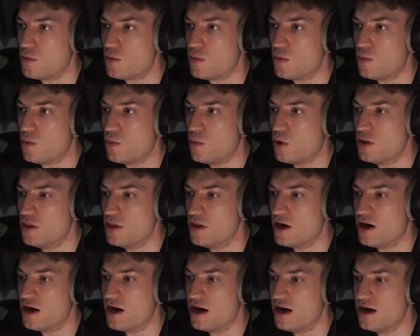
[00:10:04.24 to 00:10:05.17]
one
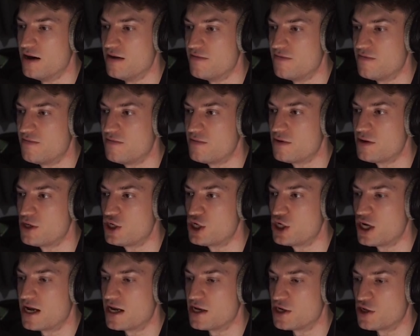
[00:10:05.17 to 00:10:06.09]
that I've
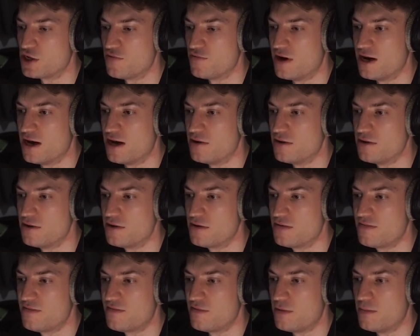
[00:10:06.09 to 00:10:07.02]
changed around
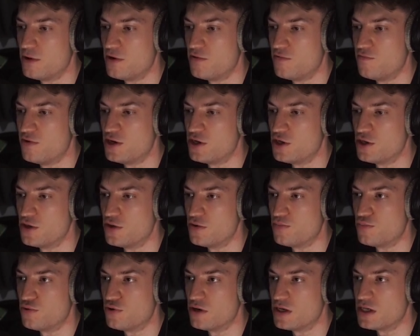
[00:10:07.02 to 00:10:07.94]
from an original
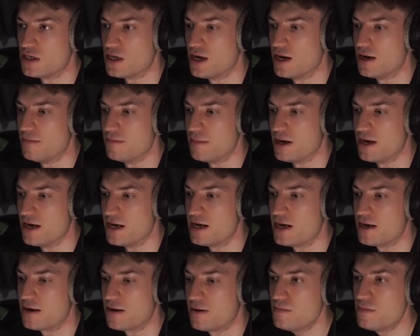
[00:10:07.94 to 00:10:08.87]
preset I
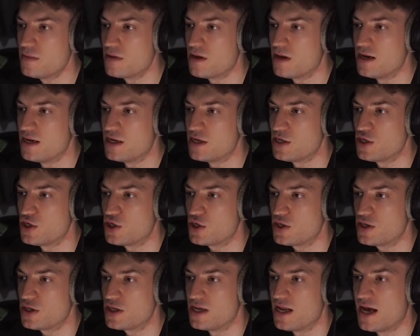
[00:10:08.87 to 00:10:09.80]
made, and it's
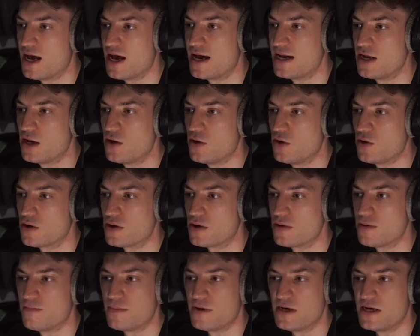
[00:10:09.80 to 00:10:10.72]
just an analog
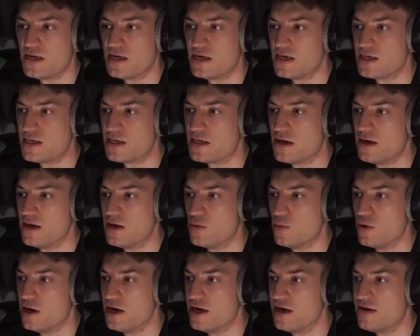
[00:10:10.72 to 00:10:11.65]
BD sine
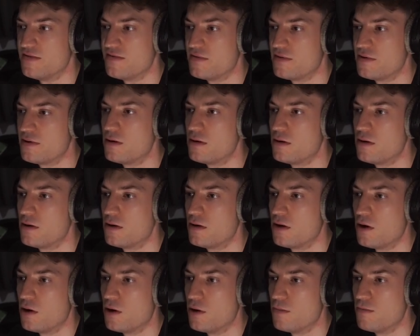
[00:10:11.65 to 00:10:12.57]
wave
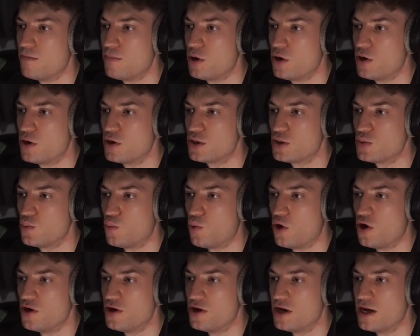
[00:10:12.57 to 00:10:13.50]
on
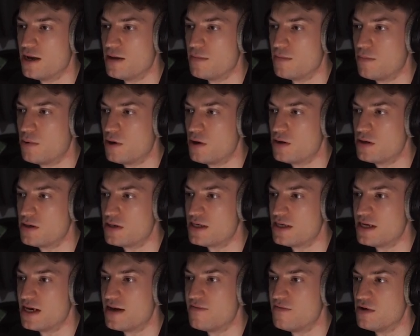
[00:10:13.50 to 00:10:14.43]
+1 and
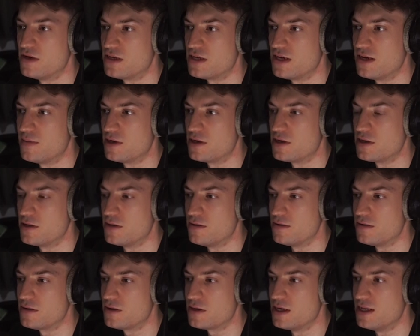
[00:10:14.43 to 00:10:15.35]
+7
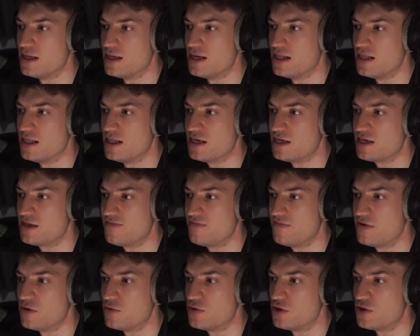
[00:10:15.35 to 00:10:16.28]
semitones, and then this
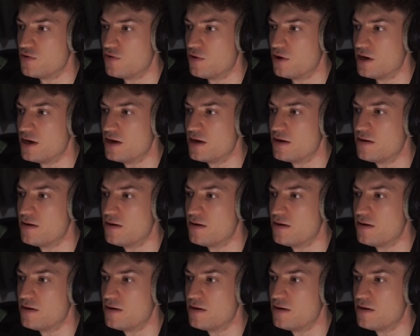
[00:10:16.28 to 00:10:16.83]
filter on it,